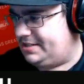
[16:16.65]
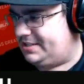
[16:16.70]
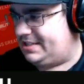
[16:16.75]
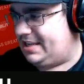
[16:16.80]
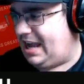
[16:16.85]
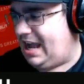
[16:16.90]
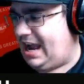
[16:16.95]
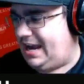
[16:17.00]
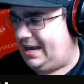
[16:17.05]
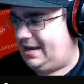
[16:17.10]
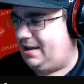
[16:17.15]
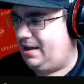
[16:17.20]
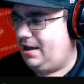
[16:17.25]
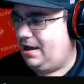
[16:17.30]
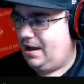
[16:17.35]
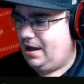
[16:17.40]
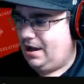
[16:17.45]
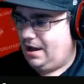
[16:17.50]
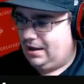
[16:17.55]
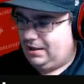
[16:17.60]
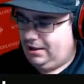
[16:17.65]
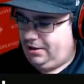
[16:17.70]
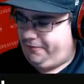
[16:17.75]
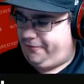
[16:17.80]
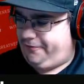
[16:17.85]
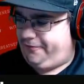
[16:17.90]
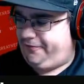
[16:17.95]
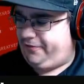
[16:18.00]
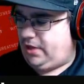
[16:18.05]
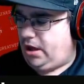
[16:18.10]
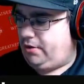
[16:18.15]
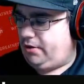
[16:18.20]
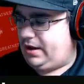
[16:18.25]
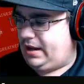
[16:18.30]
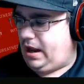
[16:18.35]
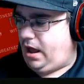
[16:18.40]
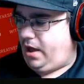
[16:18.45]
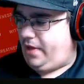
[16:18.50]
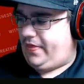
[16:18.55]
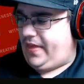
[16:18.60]
side? A little
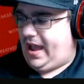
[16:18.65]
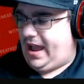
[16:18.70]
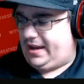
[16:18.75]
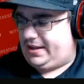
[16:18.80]
floating on that